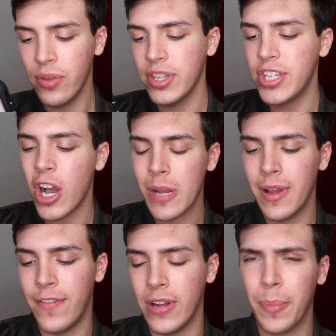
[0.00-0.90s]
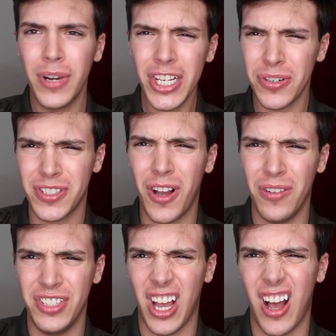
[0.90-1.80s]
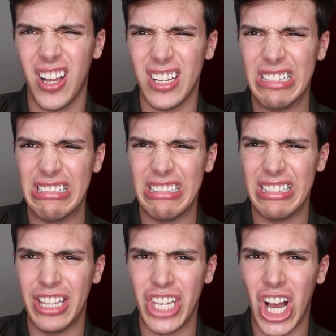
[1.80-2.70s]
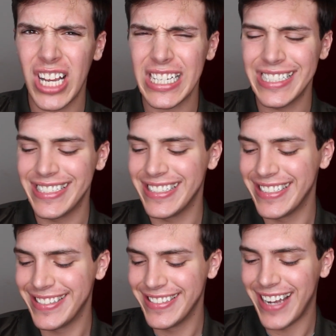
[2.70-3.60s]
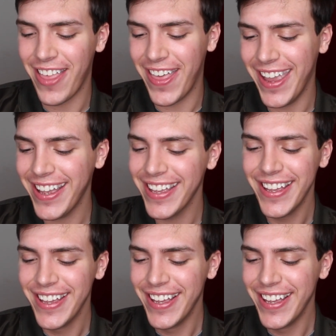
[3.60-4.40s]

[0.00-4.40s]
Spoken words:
the dock on my phone, I'm pretty sure it's called dock. The dock, I think.